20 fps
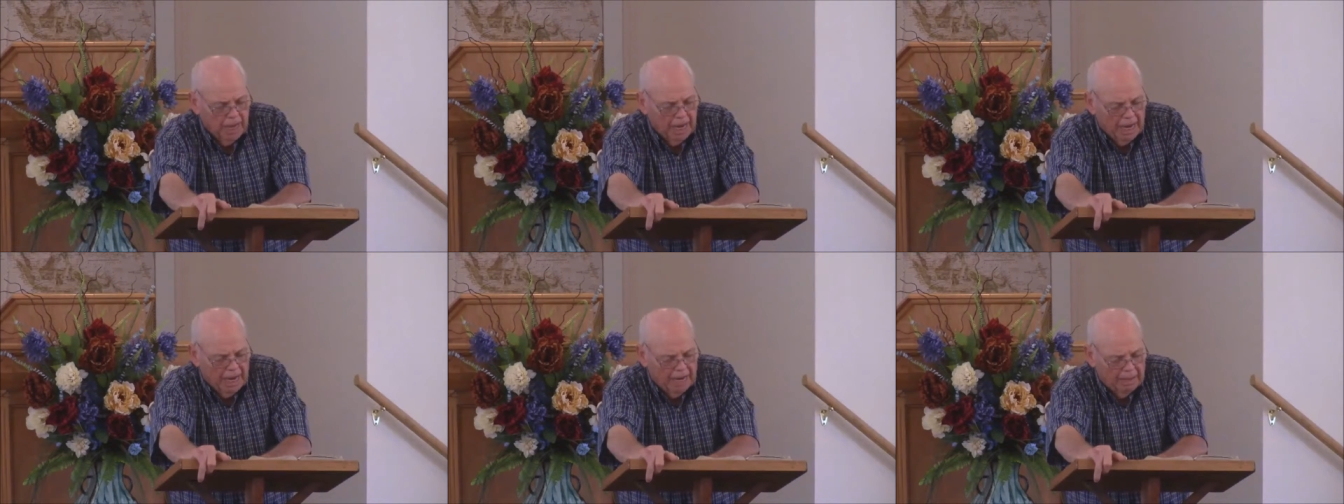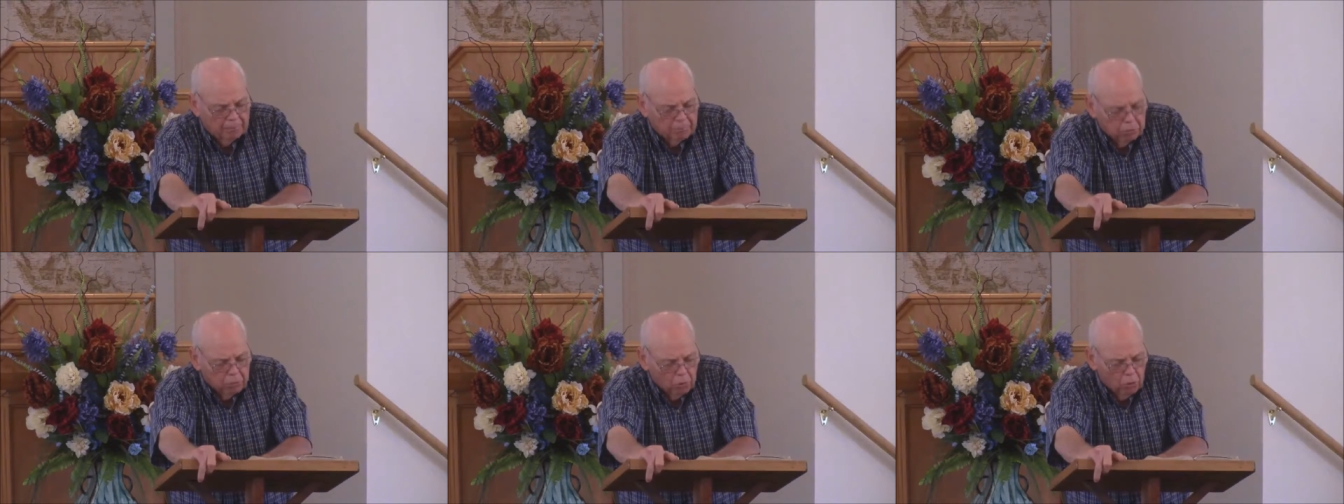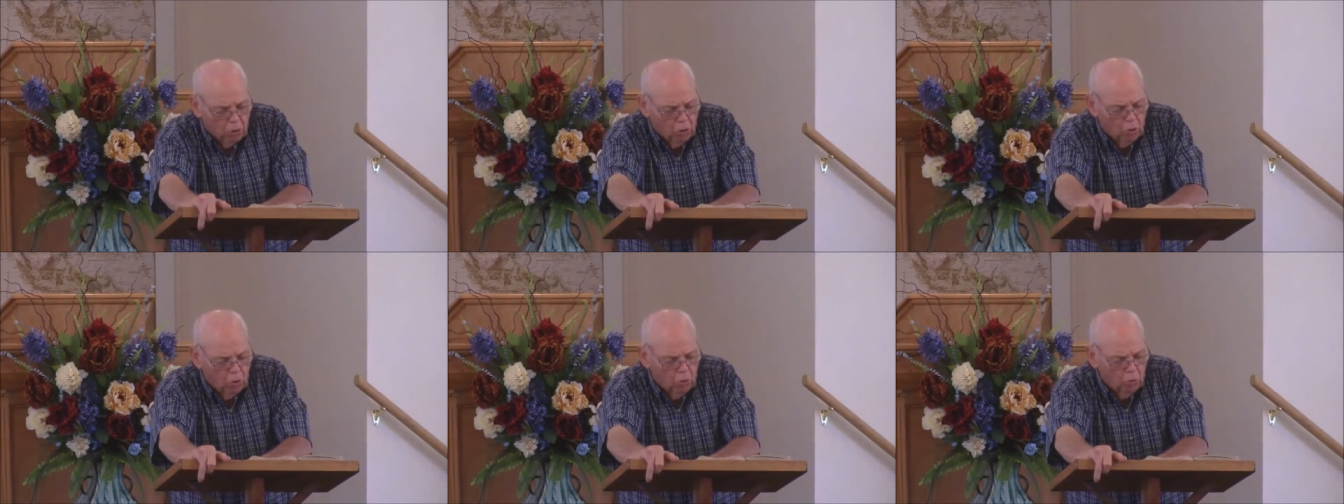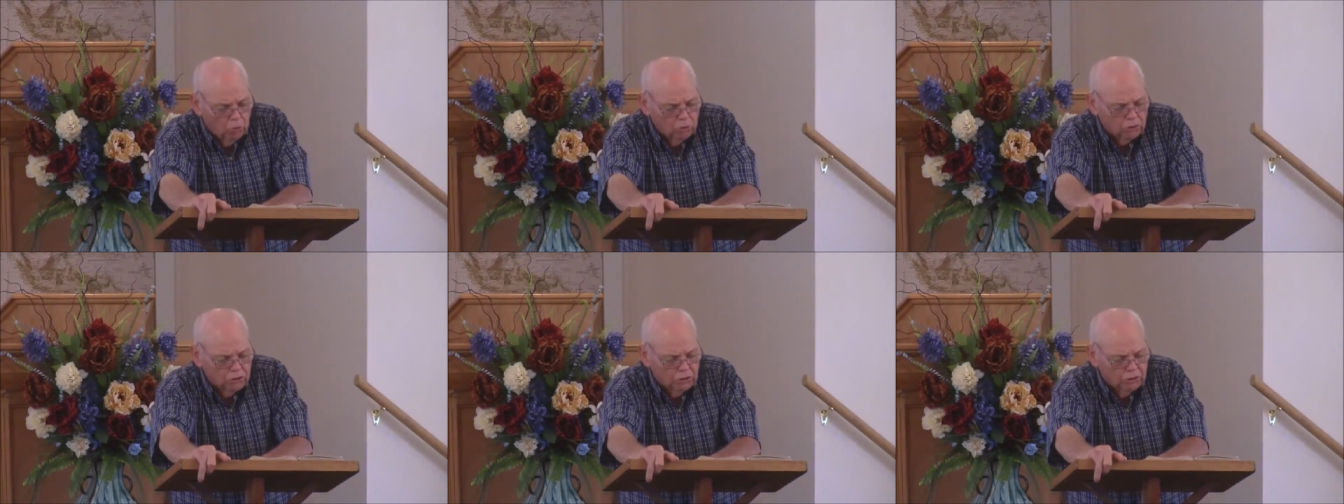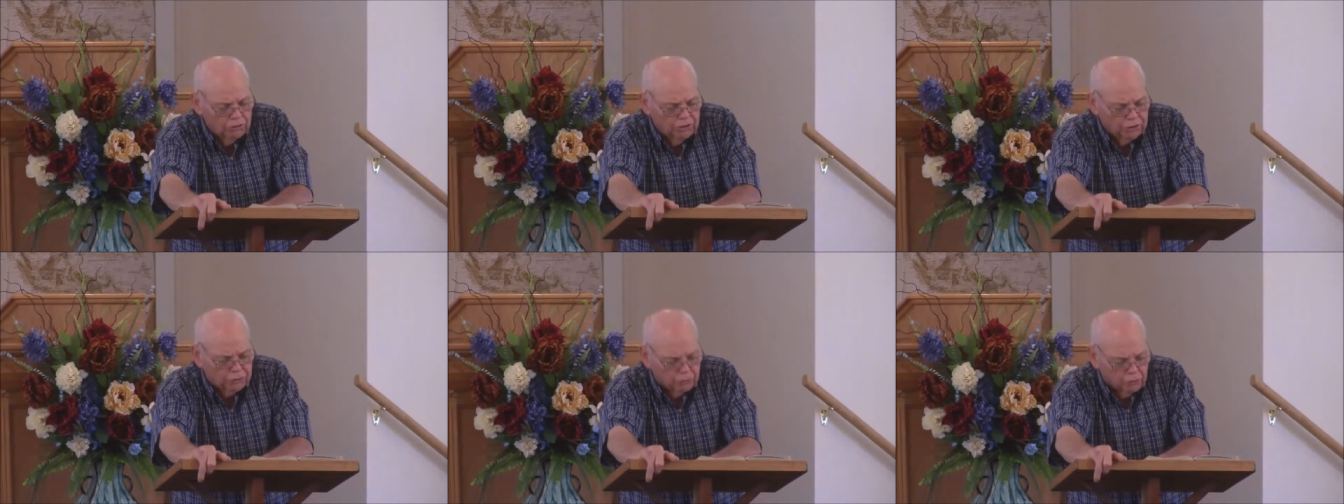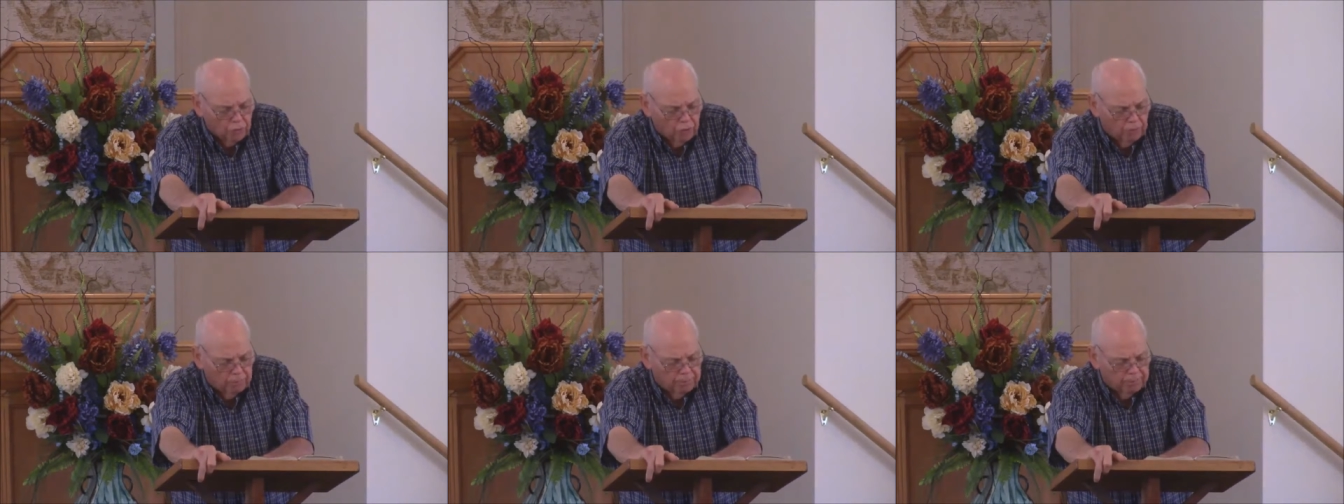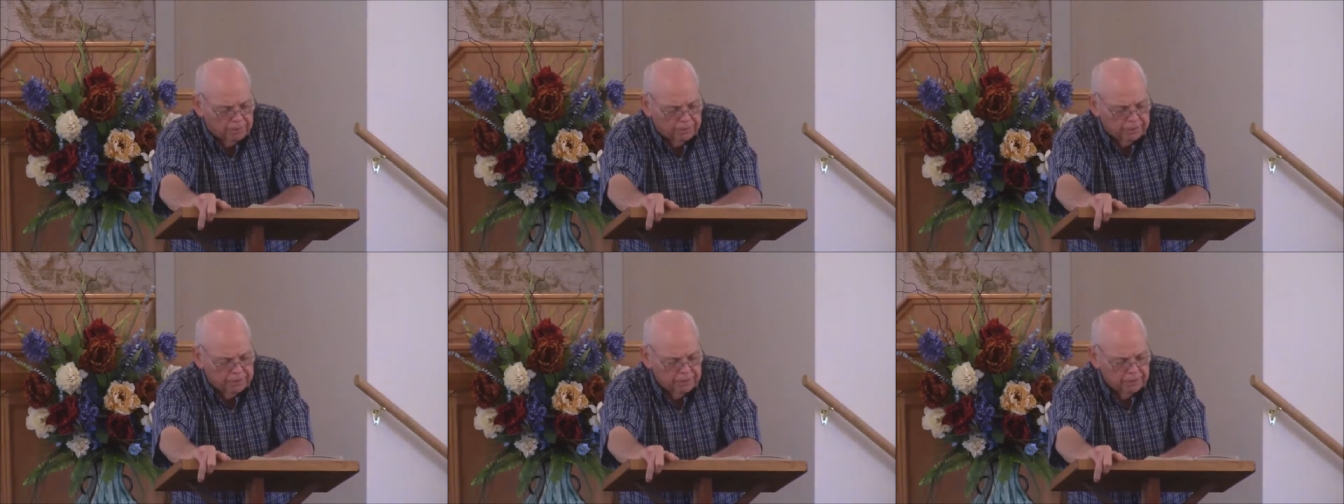and blows the
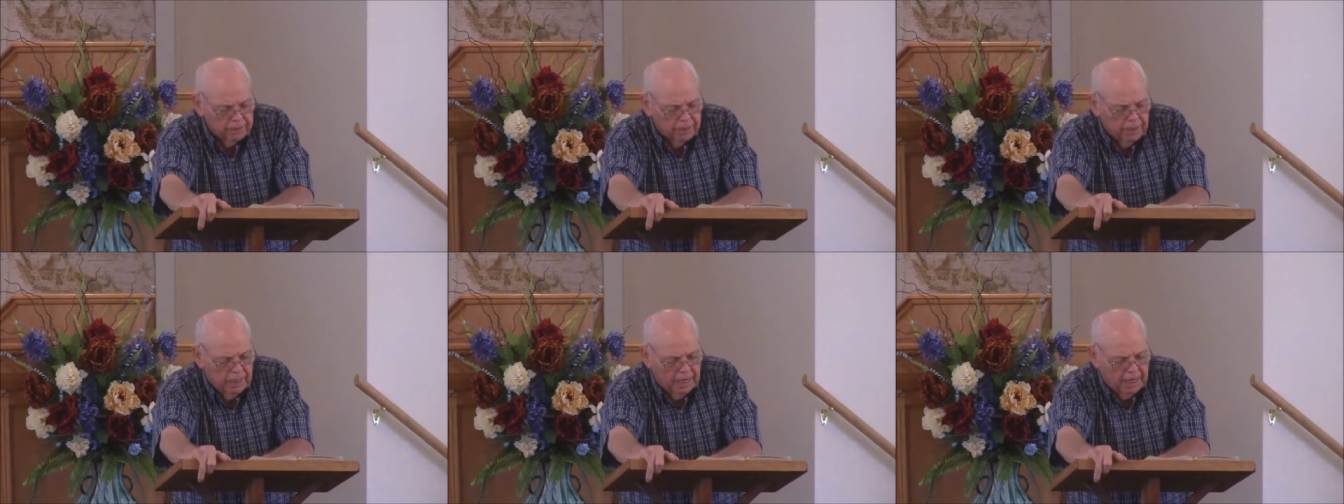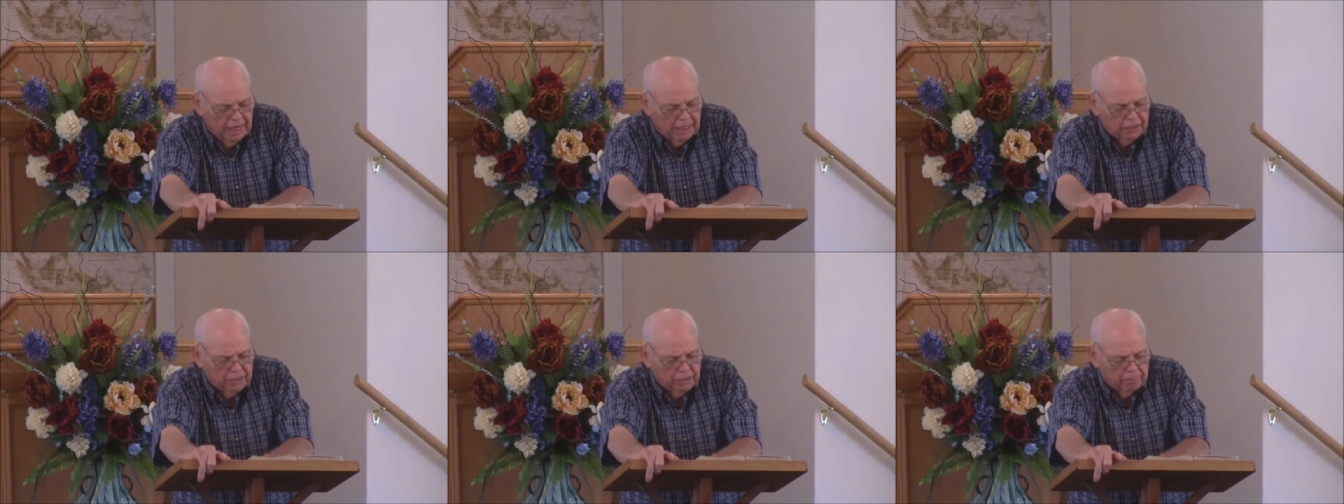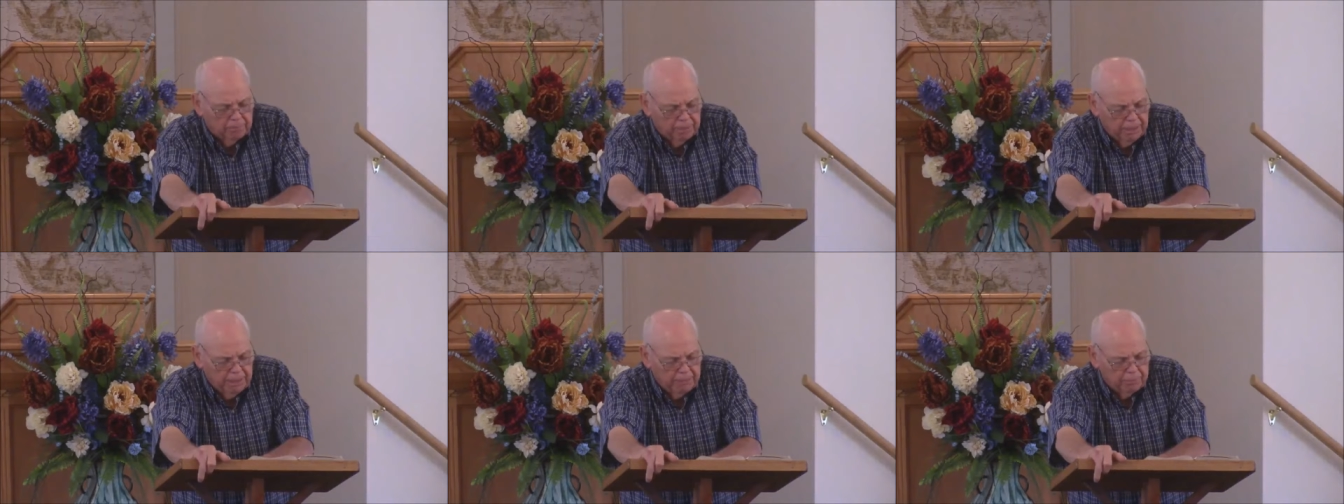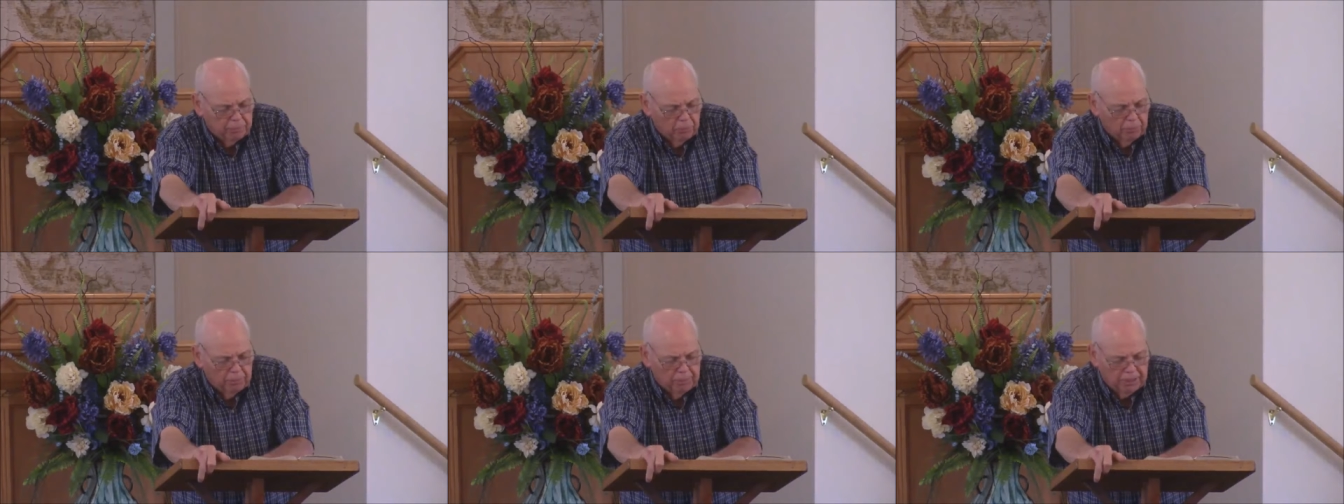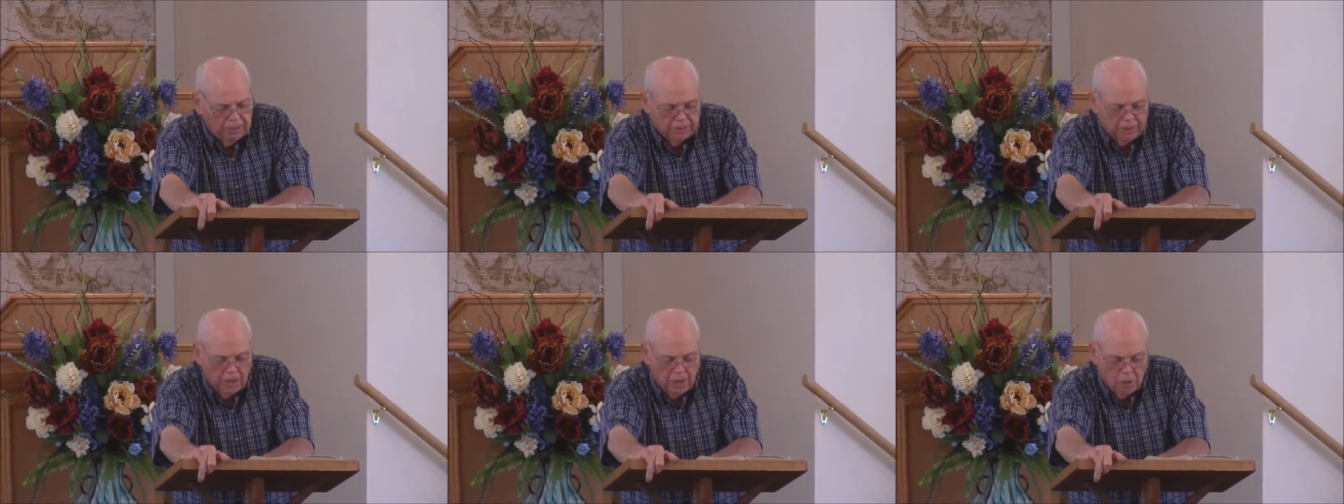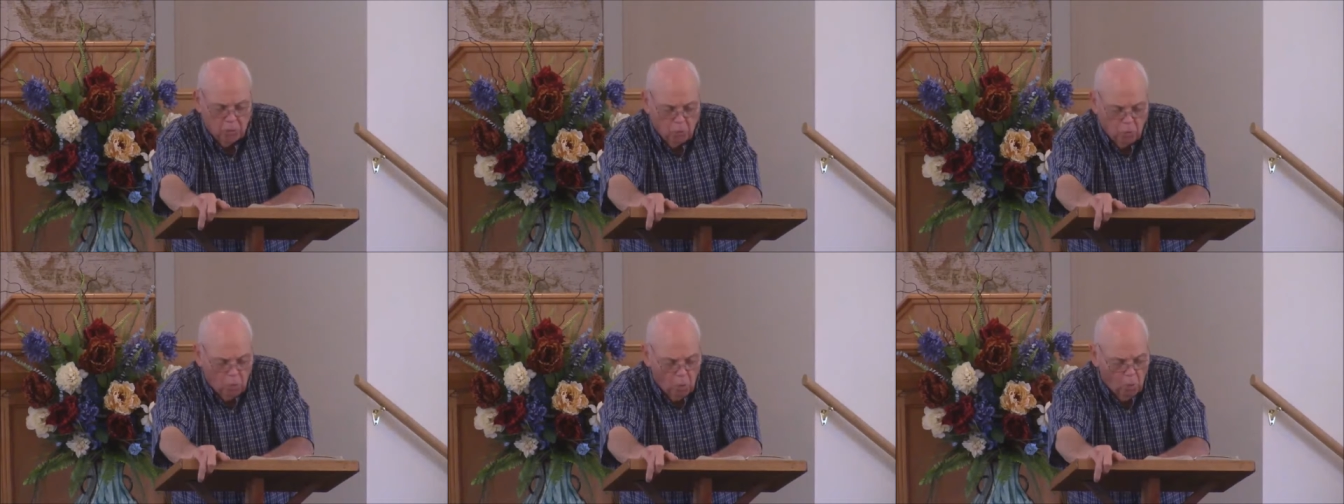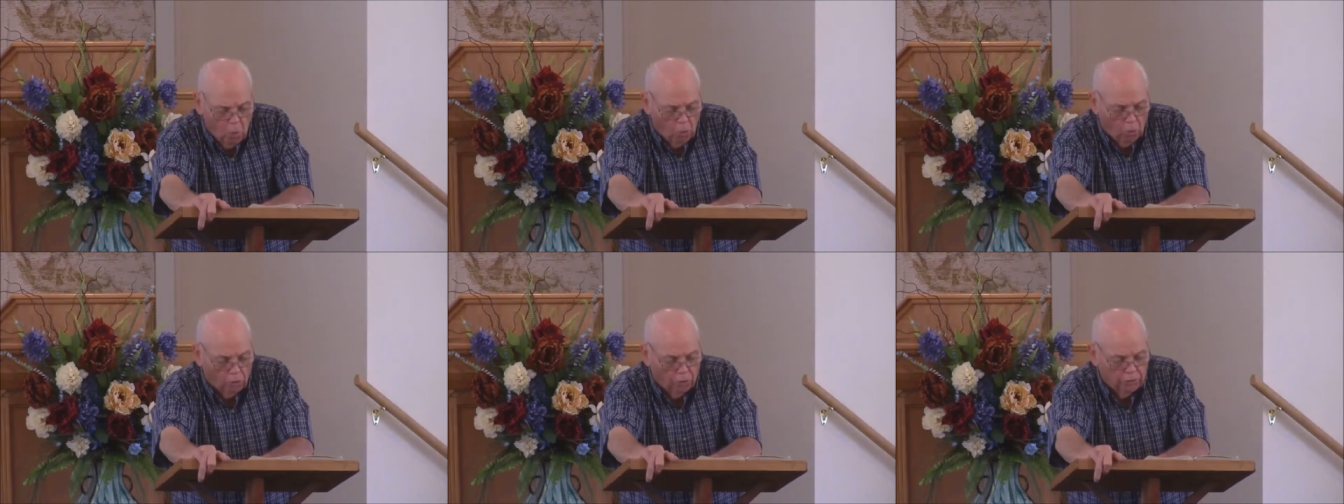trumpet, and the people be not
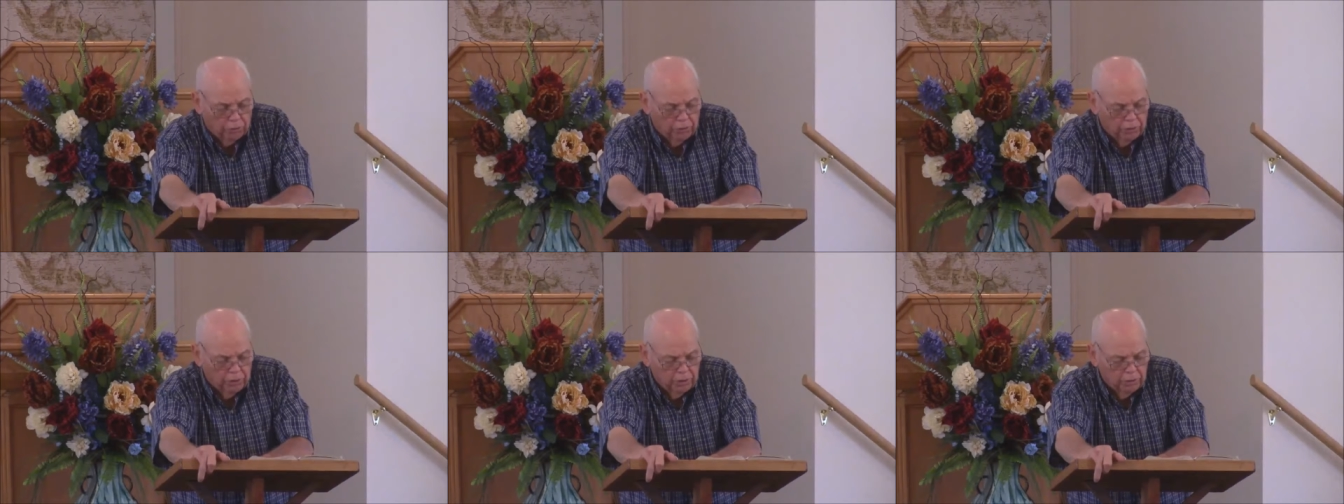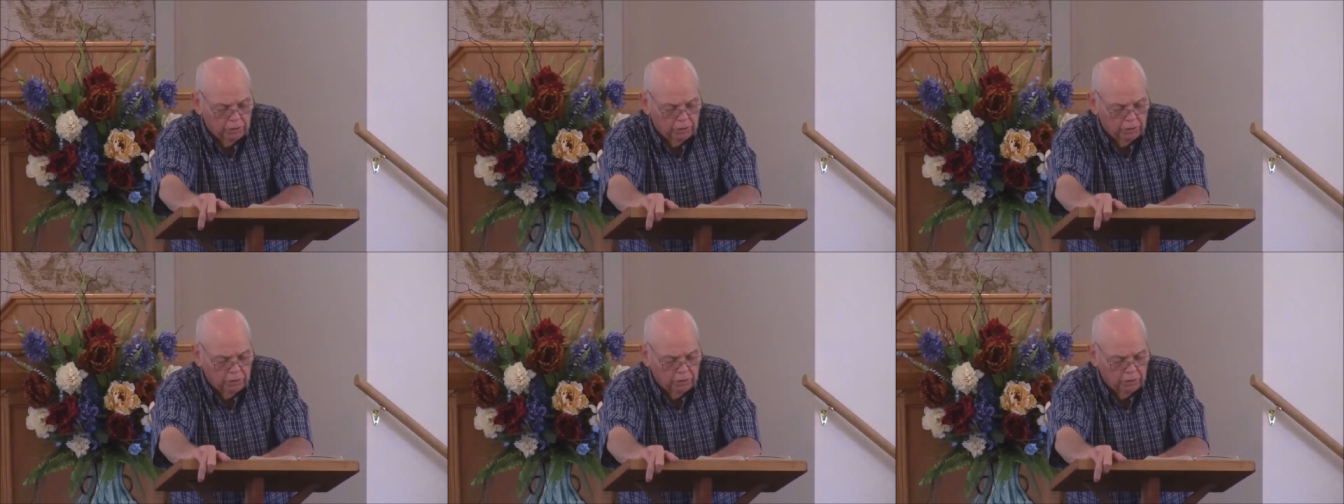warned,